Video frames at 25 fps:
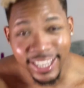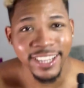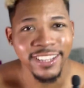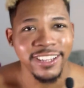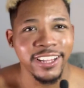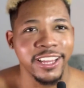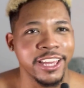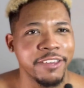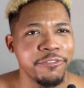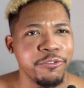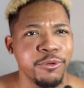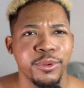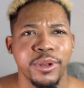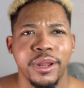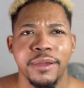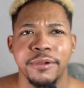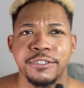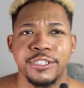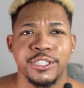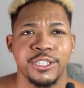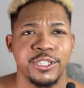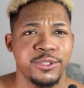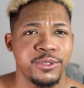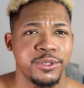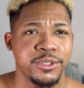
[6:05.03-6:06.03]
Like, even when I was
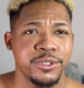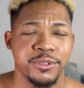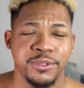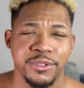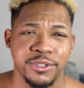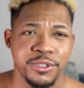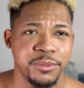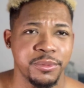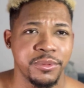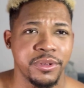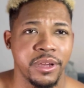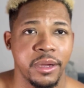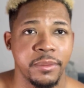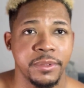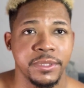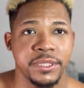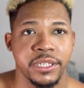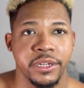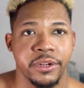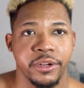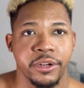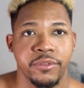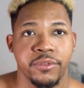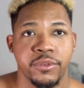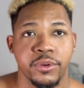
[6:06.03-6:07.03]
just doing YouTube
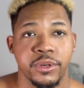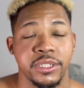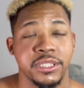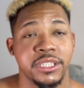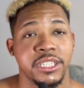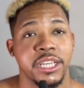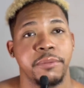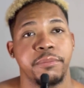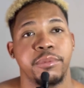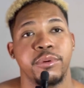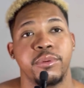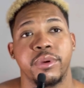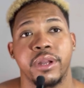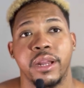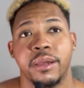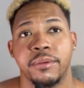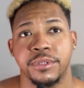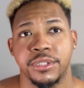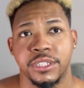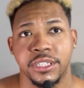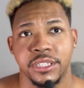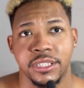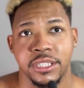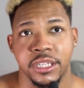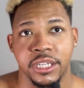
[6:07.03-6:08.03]
commentary, for example, when I
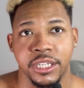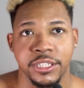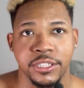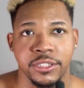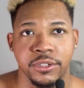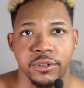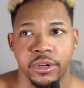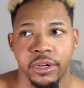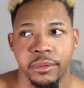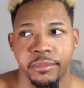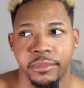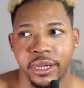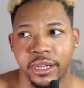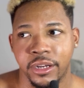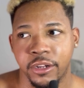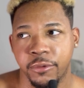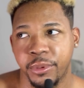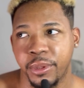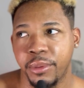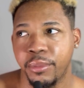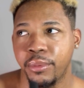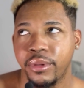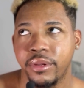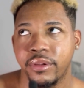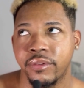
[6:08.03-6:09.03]
was just an Instagram model,
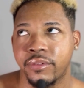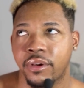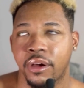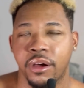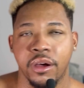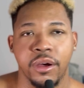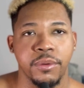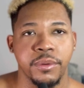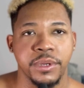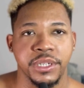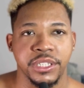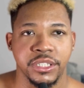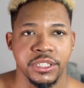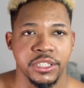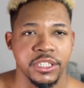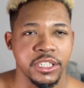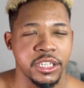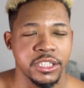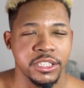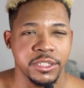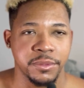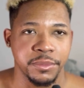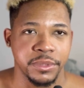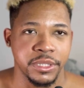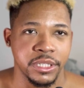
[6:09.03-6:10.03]
people have always
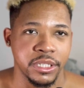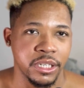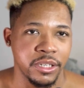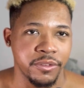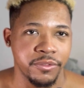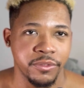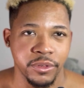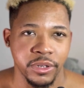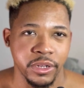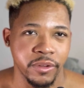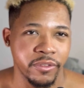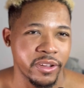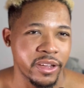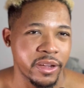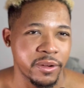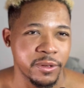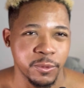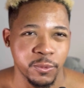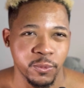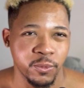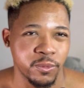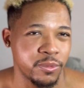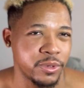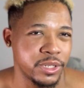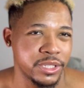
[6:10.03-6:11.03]
judged me, even if I
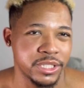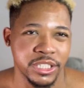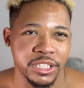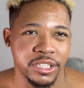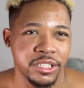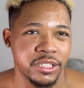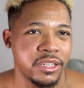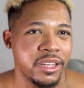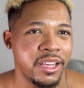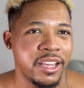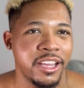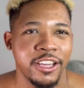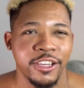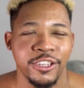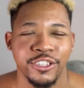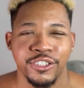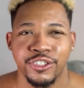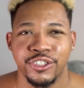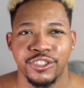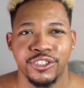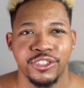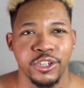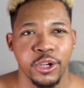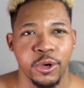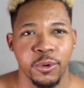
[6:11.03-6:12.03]
wasn't
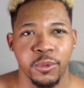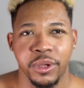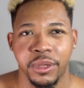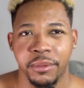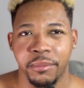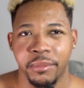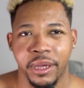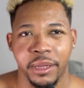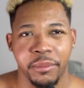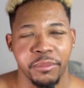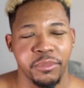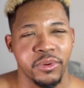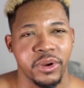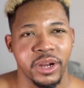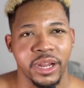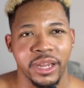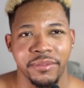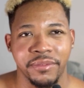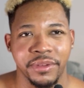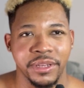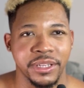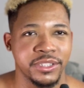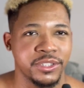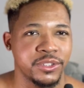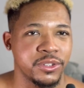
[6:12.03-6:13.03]
showing my
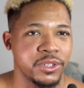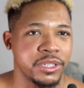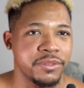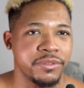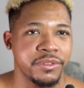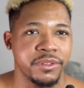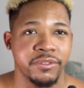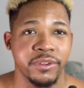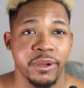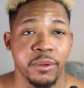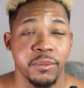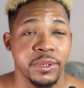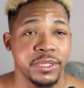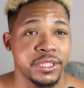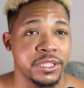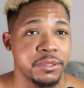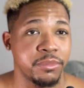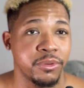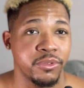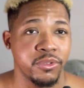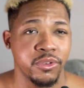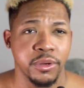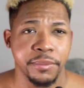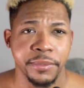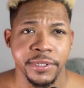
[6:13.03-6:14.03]
privates or even if I wasn't
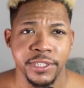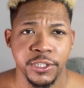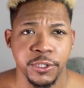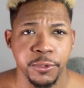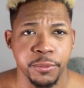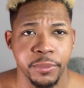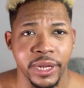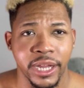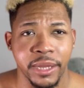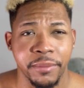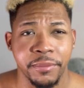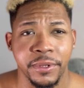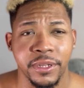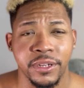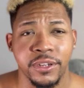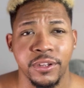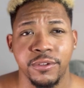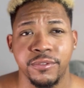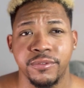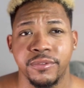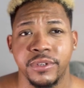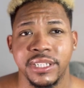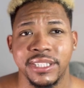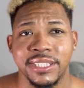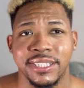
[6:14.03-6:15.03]
performing Super Happy
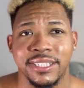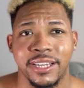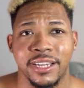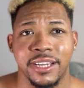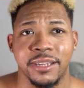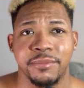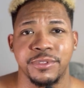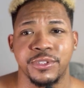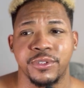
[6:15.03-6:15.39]
Adult Fun Time.